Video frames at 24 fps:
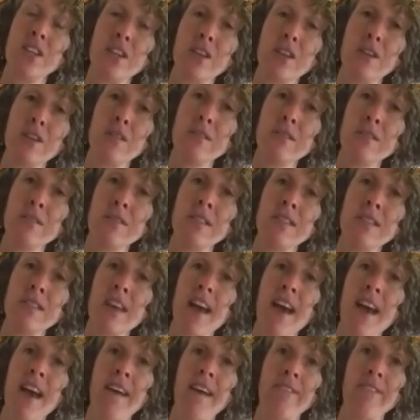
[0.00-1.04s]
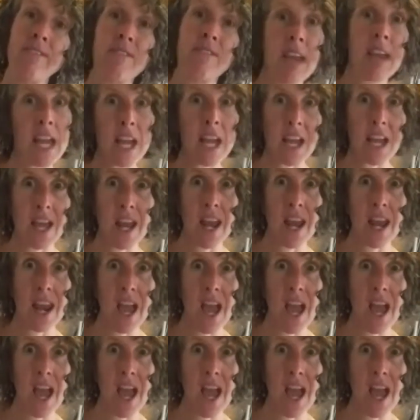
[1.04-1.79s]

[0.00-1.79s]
to use a fan.